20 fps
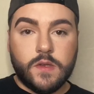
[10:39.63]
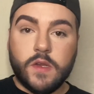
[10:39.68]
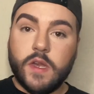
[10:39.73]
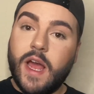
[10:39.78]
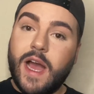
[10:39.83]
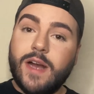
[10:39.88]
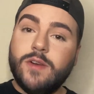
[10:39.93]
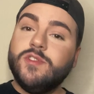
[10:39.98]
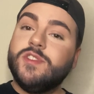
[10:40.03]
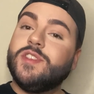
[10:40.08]

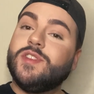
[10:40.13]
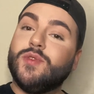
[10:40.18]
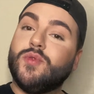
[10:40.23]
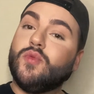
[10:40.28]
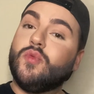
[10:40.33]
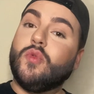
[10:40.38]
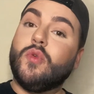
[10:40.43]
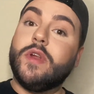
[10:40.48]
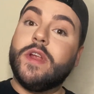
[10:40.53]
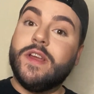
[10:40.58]
Now's the
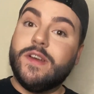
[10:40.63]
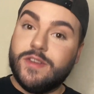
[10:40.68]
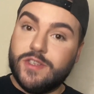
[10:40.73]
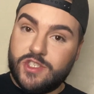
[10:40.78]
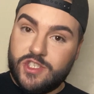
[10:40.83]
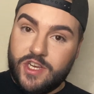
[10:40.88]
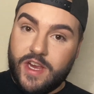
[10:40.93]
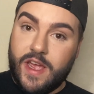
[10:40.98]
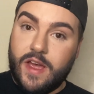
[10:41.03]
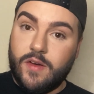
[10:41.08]
real
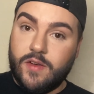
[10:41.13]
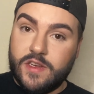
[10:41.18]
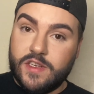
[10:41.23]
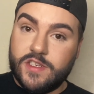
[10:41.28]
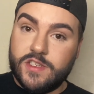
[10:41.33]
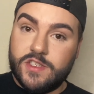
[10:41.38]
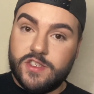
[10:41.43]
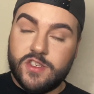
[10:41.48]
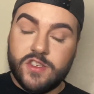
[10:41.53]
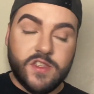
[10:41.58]

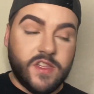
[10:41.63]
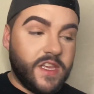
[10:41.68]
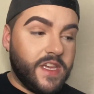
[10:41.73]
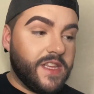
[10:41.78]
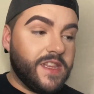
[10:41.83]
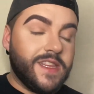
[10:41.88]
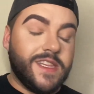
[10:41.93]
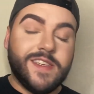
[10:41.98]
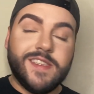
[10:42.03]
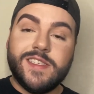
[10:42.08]
challenge.
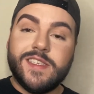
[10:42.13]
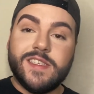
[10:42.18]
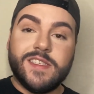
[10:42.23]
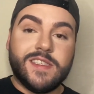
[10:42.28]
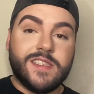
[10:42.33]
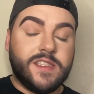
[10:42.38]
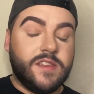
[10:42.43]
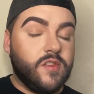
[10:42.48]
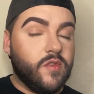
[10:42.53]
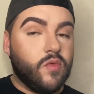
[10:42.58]
Like, this
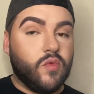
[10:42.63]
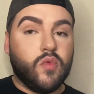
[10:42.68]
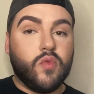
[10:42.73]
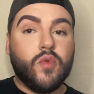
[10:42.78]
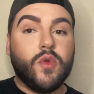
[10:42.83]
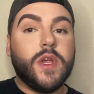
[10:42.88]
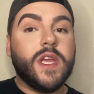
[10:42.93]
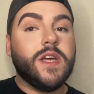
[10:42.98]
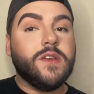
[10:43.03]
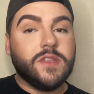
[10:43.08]
is the
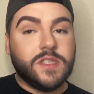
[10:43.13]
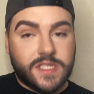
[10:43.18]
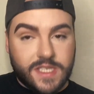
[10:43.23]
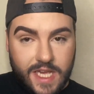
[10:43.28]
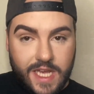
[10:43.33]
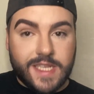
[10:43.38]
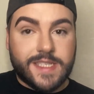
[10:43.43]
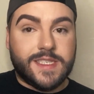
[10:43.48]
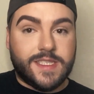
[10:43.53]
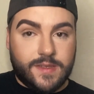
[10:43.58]
real
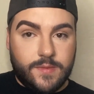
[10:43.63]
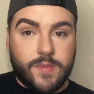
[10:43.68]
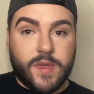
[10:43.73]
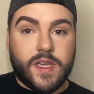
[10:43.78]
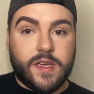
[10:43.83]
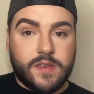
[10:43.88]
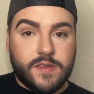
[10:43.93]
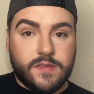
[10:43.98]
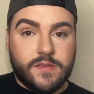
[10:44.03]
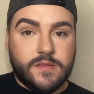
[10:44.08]

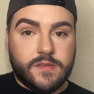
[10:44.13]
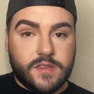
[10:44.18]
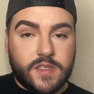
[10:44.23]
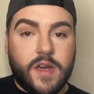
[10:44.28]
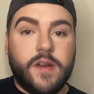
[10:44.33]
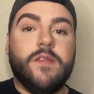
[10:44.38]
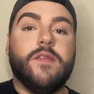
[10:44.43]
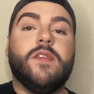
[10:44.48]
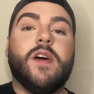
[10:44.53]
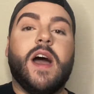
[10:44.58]
testament
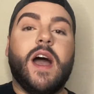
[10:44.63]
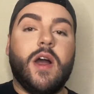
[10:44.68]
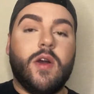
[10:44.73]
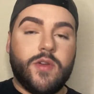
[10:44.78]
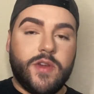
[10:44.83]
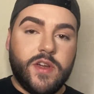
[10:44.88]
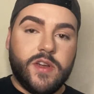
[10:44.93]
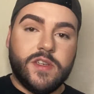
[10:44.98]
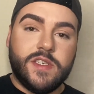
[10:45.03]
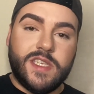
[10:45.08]
of how
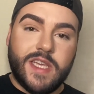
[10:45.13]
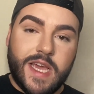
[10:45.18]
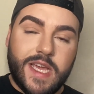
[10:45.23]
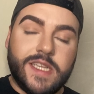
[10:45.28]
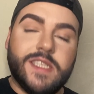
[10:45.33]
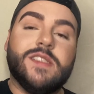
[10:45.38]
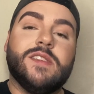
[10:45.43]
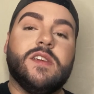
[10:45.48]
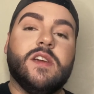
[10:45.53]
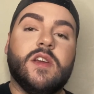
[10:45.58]
your
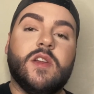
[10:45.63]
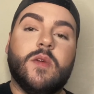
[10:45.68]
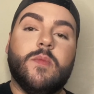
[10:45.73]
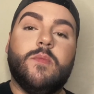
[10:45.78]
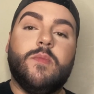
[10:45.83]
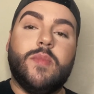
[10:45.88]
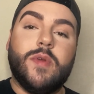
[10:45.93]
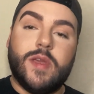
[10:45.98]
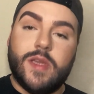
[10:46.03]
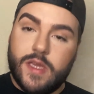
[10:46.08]
day's gonna
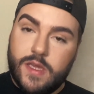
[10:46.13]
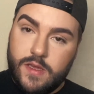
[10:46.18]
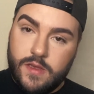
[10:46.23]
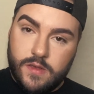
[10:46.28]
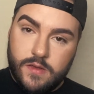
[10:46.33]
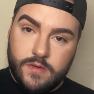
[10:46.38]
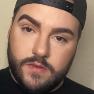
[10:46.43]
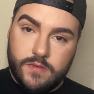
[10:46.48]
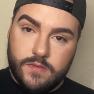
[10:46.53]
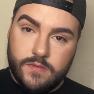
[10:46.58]
be.
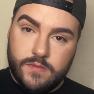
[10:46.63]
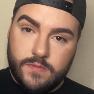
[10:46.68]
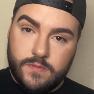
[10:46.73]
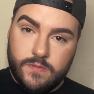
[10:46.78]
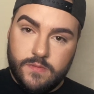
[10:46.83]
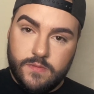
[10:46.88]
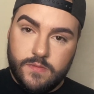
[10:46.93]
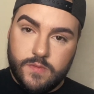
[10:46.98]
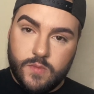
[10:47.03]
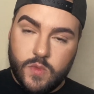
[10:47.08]

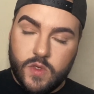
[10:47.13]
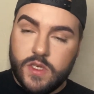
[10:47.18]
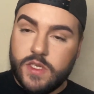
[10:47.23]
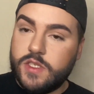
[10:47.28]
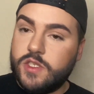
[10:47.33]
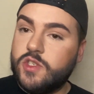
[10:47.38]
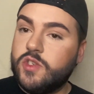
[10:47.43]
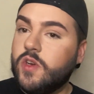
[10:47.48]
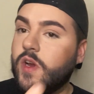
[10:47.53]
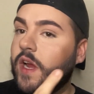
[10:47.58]

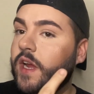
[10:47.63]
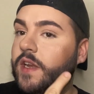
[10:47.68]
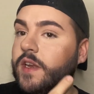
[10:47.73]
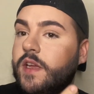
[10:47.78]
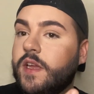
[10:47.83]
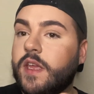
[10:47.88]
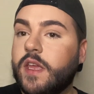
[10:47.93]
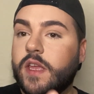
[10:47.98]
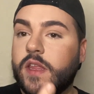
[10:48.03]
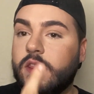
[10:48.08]
Is trying to
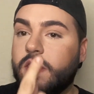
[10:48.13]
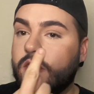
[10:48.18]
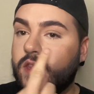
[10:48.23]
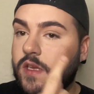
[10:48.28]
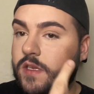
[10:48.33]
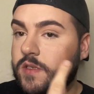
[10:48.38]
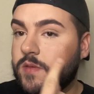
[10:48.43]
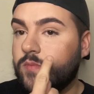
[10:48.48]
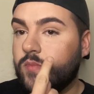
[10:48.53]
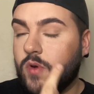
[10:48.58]
get
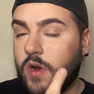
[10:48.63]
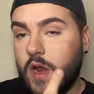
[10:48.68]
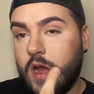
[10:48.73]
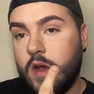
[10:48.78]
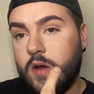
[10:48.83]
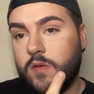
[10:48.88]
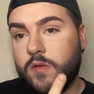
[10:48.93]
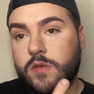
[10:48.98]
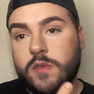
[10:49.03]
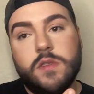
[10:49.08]
this
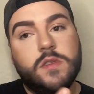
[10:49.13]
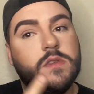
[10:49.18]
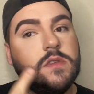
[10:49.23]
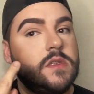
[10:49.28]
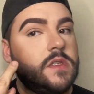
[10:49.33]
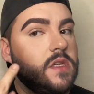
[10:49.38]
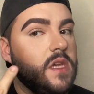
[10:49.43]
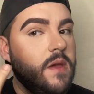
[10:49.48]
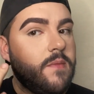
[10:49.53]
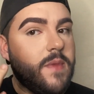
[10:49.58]
brow
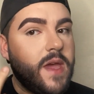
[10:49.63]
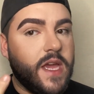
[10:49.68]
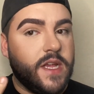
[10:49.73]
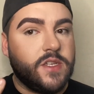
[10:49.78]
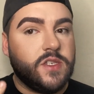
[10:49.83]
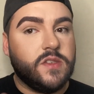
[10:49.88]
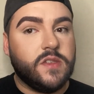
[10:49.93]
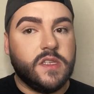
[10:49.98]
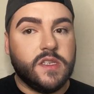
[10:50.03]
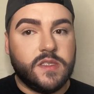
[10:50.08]
to
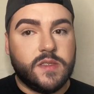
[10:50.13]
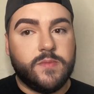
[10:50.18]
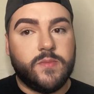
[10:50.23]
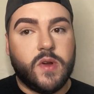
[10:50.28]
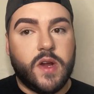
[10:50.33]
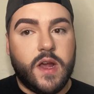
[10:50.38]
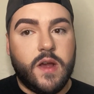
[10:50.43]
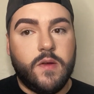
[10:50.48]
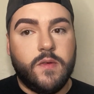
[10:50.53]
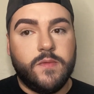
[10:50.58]
match this
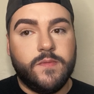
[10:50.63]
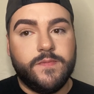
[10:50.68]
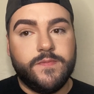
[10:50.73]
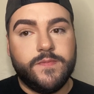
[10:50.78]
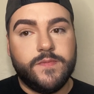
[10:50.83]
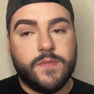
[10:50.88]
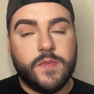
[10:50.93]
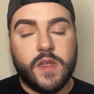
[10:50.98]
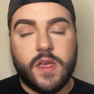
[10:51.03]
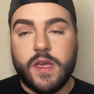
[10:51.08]
brow.
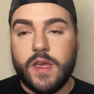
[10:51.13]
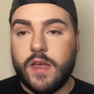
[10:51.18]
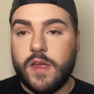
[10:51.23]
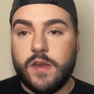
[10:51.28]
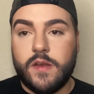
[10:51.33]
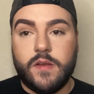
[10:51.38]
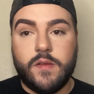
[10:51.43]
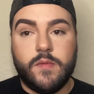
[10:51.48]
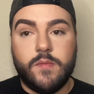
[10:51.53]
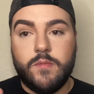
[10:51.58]

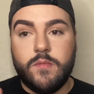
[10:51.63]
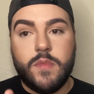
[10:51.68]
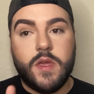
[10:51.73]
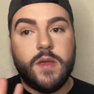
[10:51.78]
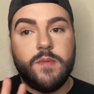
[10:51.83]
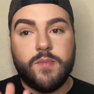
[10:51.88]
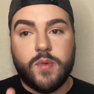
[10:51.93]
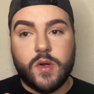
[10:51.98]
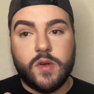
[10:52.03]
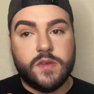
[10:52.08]
And
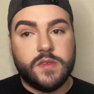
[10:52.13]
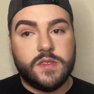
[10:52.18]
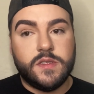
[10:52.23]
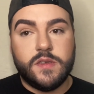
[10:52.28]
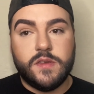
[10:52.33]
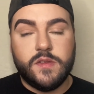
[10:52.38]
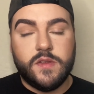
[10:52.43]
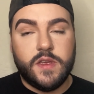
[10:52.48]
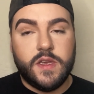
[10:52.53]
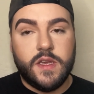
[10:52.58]
me
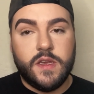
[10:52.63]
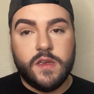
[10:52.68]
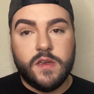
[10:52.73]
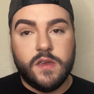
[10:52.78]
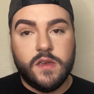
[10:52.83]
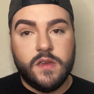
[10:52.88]
personally,